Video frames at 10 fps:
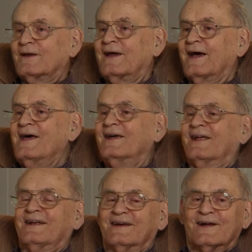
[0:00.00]
Yeah,
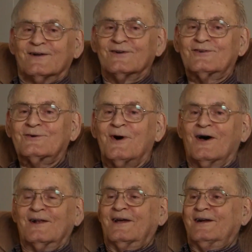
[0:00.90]
the
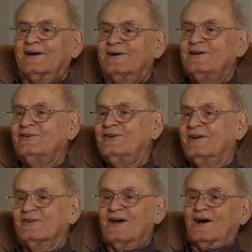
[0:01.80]
squad leader, he
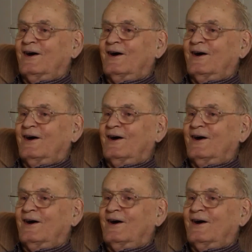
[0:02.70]
said,